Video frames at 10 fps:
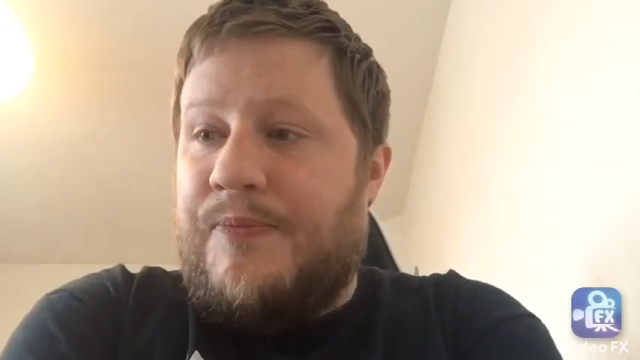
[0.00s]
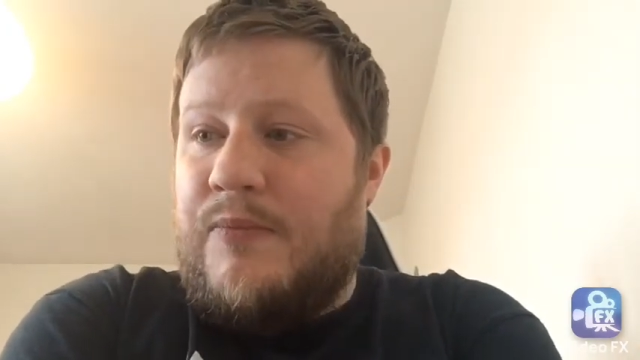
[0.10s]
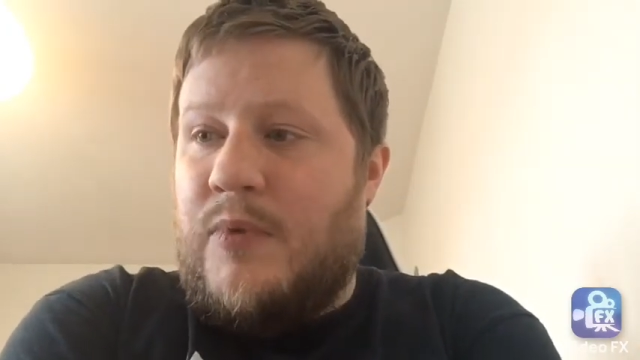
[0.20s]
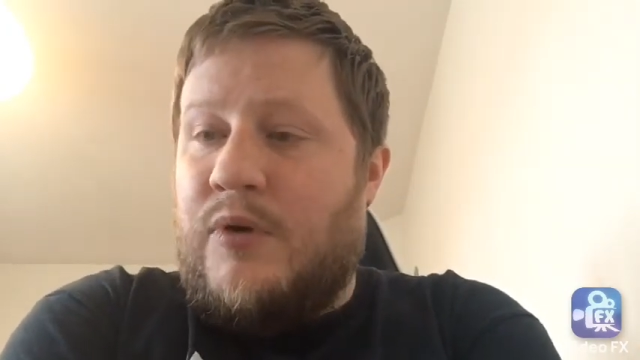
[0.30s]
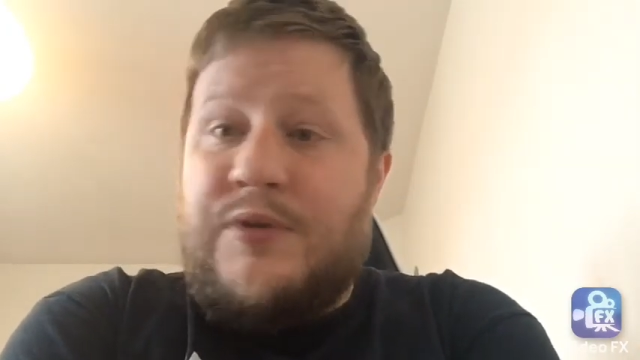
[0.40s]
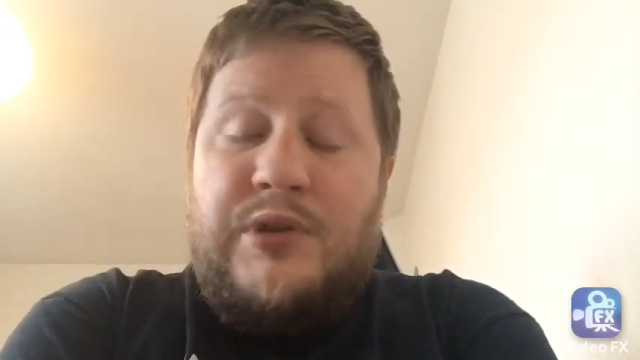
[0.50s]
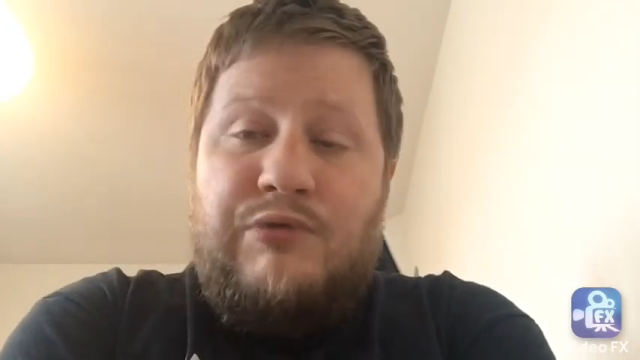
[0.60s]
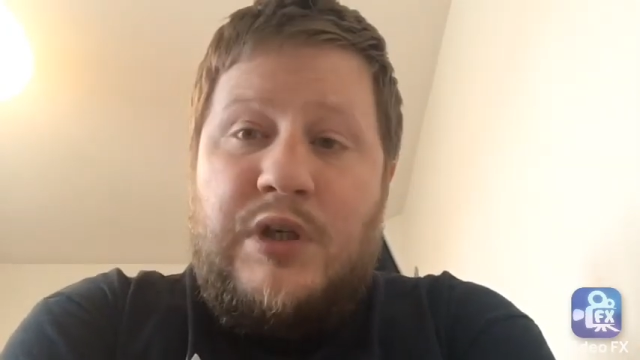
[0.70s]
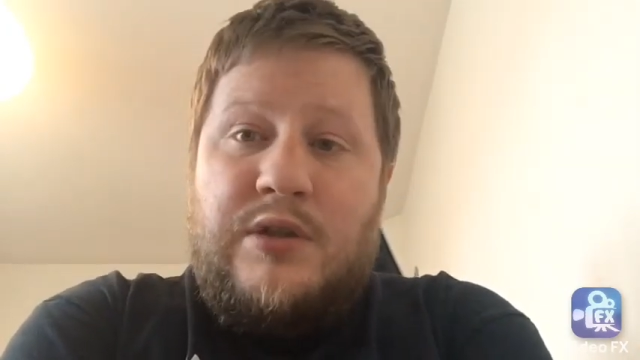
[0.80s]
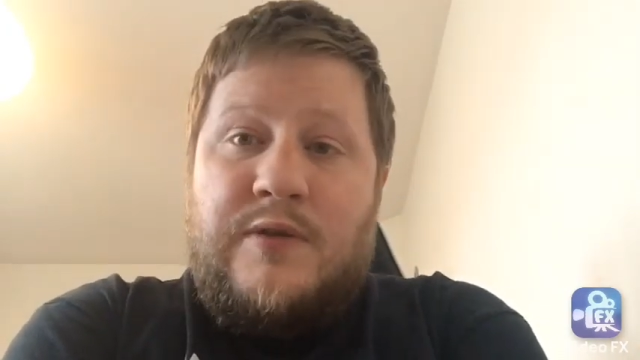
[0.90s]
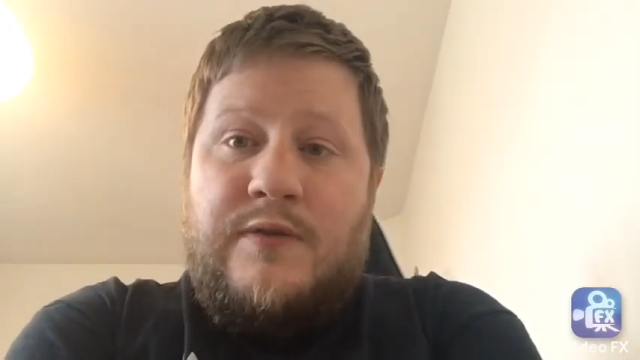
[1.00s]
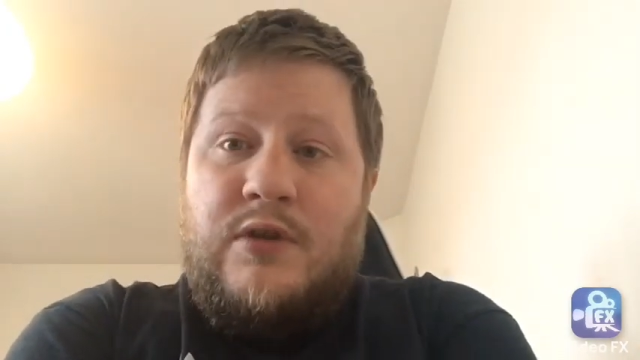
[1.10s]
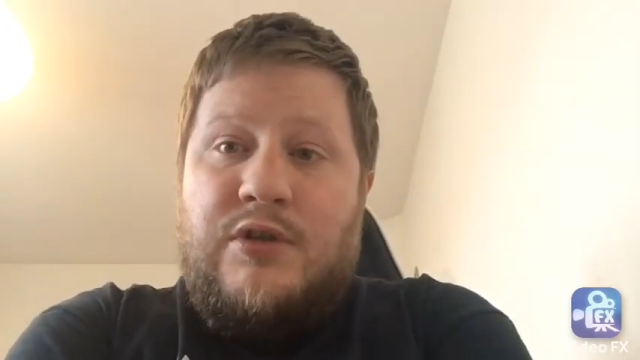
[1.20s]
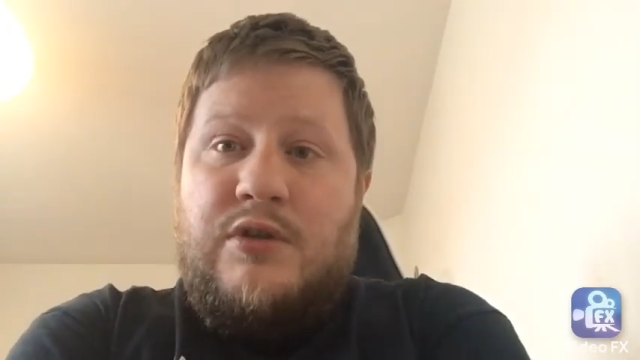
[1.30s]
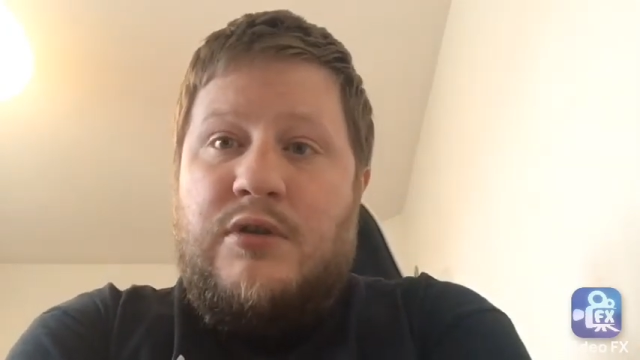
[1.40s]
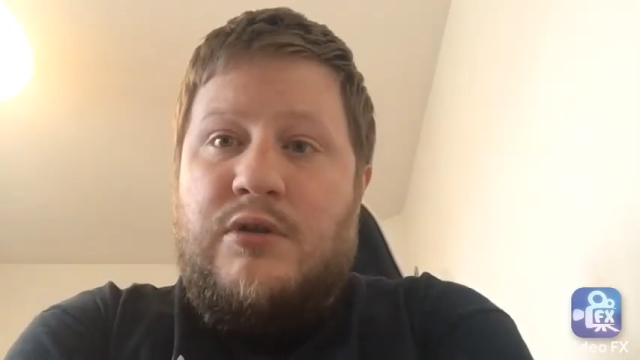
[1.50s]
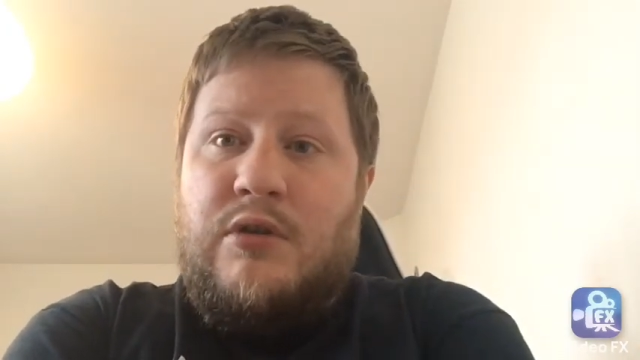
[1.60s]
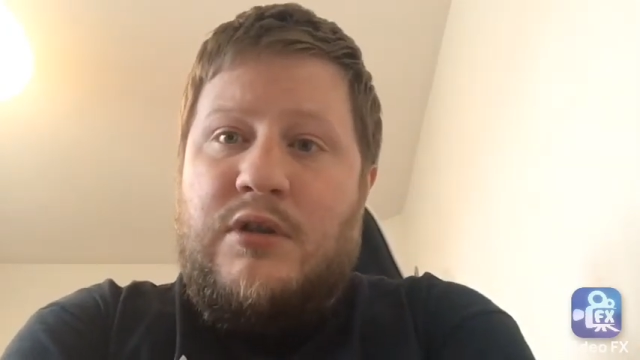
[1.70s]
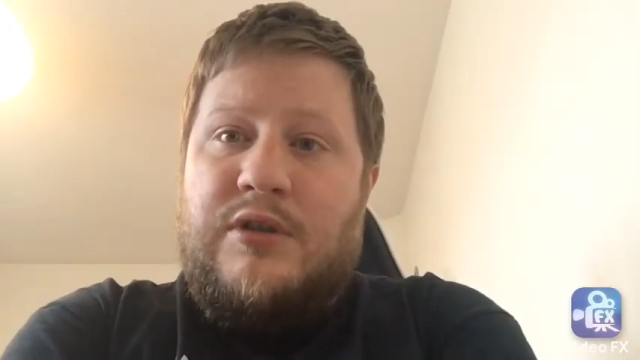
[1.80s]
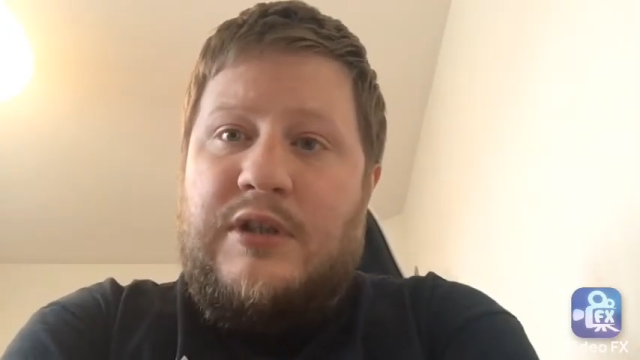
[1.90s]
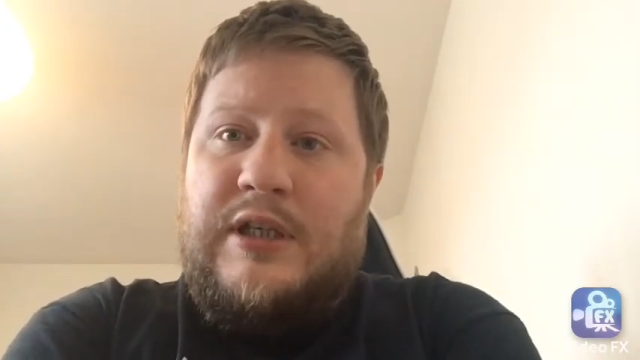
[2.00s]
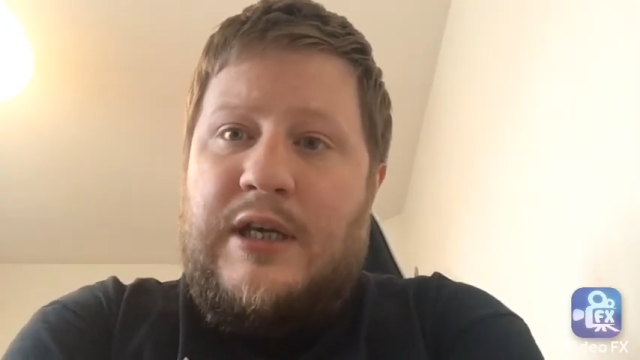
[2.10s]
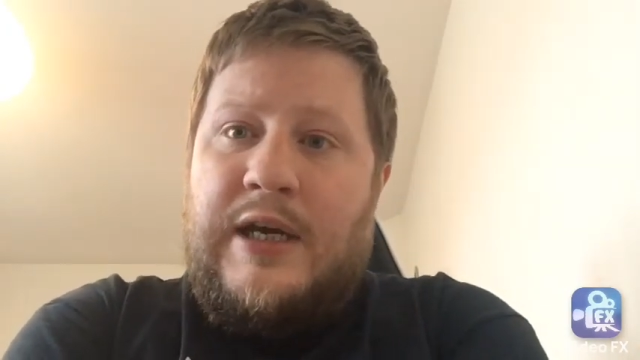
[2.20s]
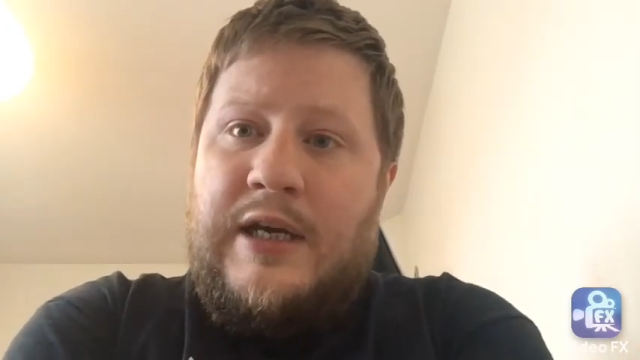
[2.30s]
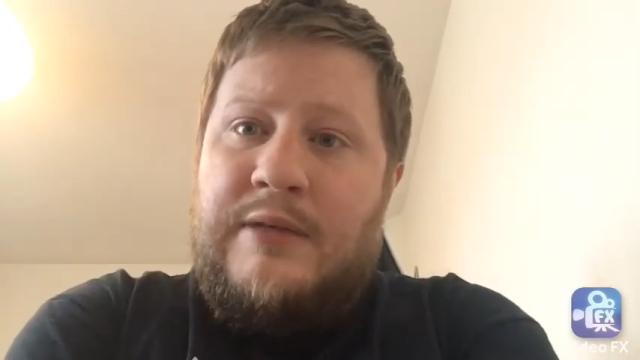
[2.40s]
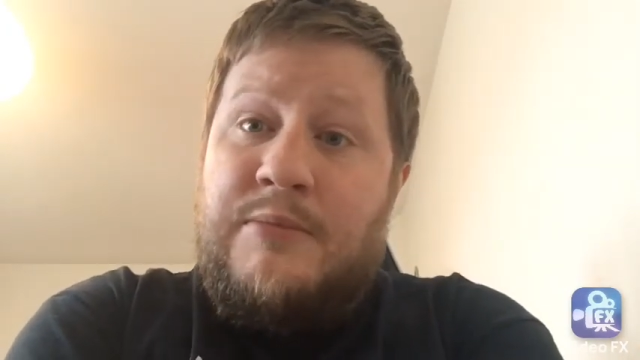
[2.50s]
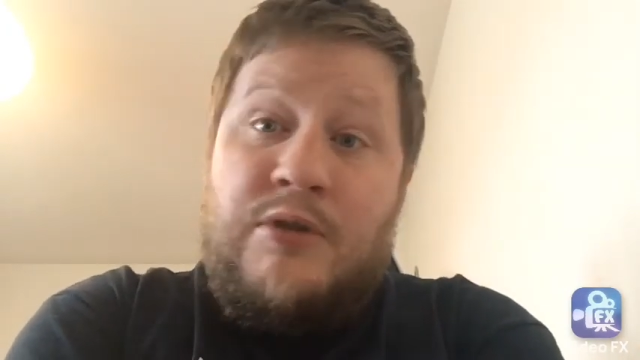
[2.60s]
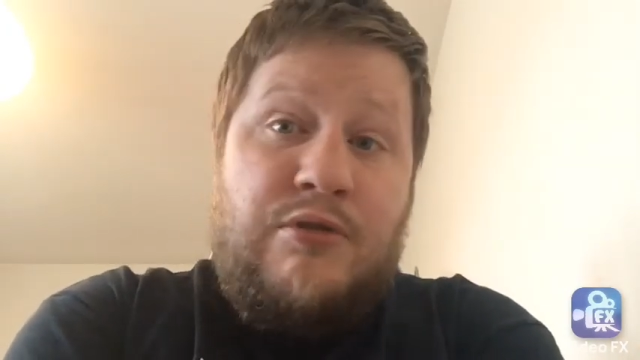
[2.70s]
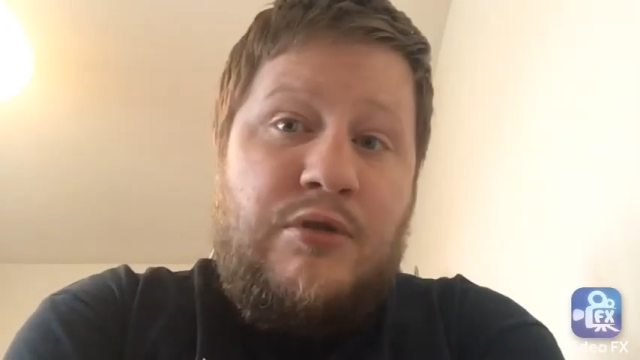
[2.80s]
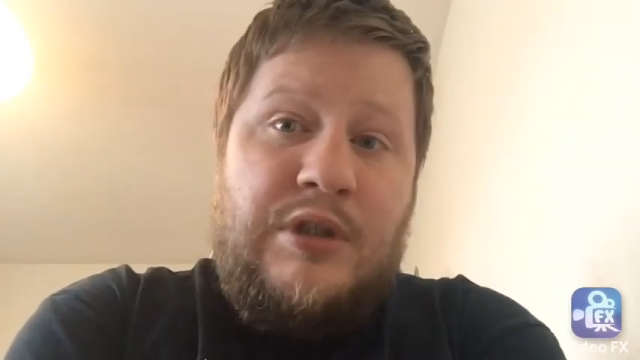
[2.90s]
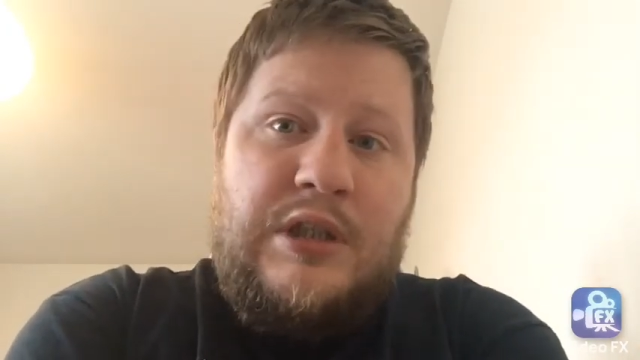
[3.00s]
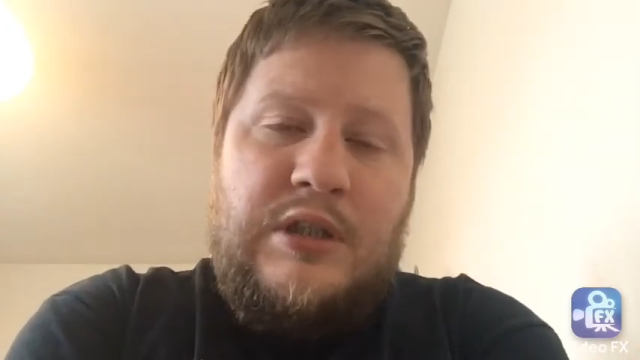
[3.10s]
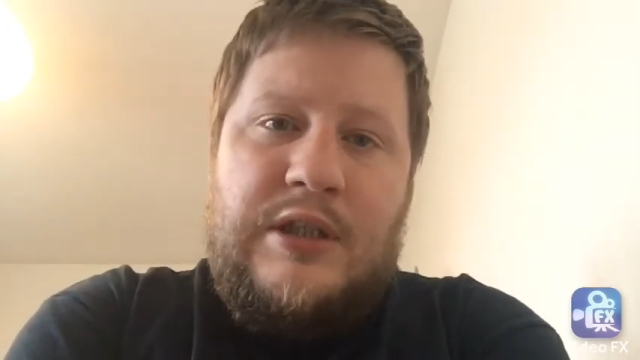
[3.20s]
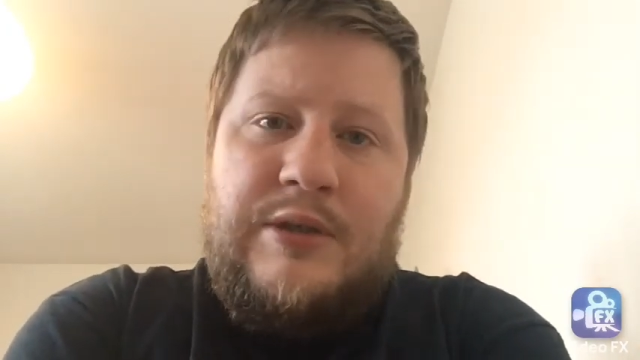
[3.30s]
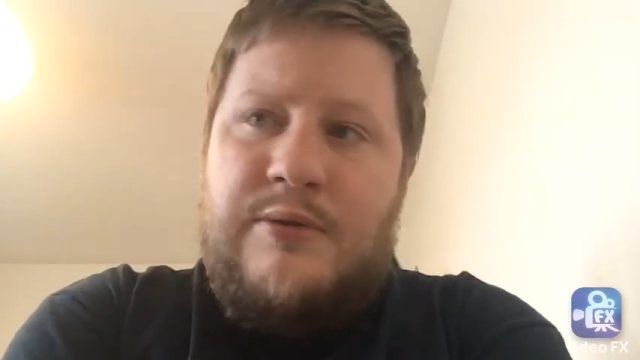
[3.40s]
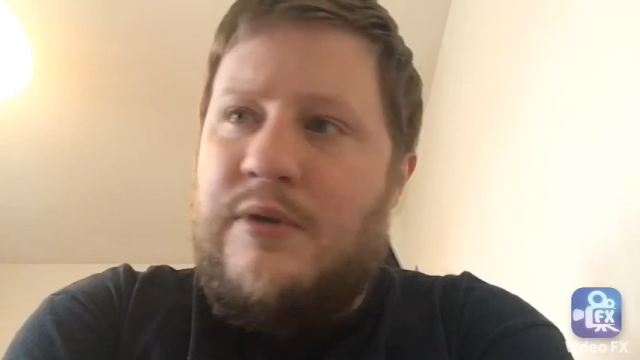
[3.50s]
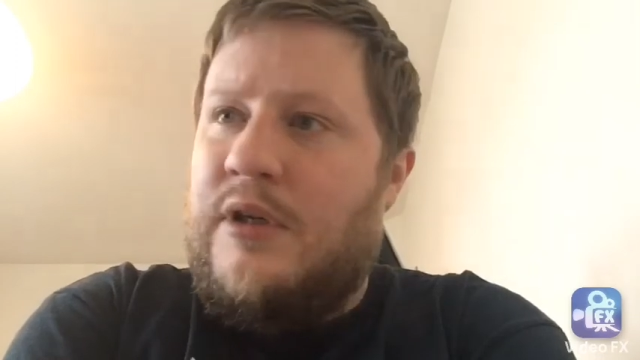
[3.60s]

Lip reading: Also, the Rangers have lost Doherty and McCrory now.